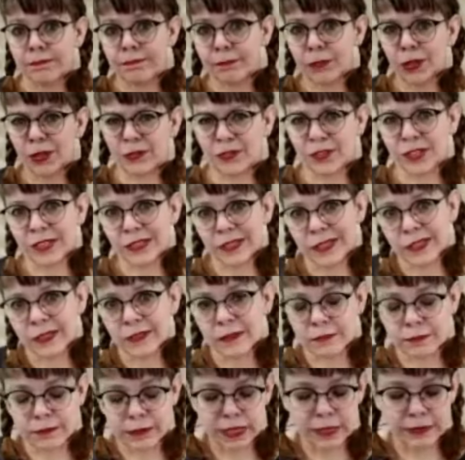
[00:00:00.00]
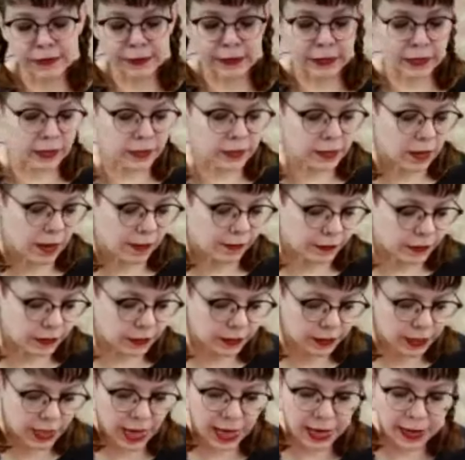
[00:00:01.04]
perfectly evenly stuffed.
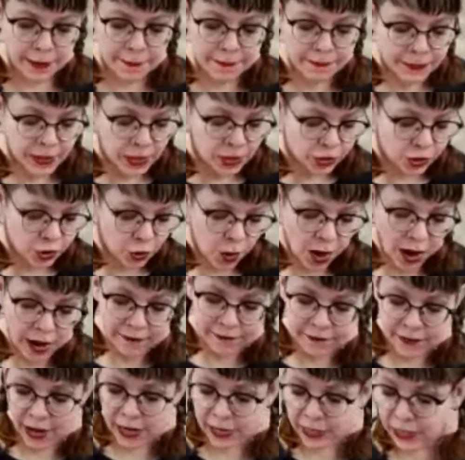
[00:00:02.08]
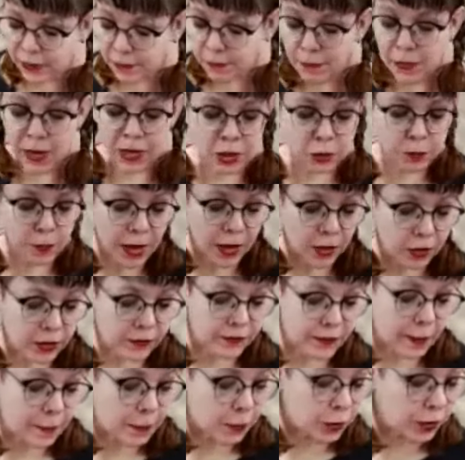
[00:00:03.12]
Okay. So I find it much better if I
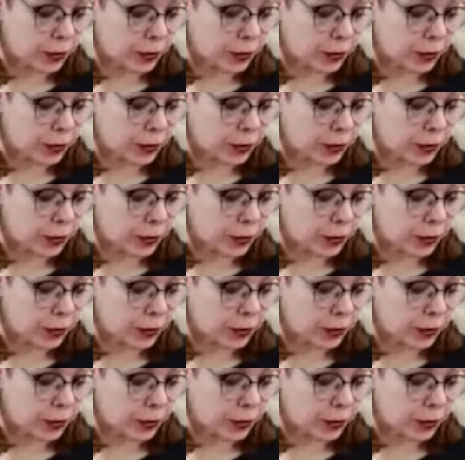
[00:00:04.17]
put a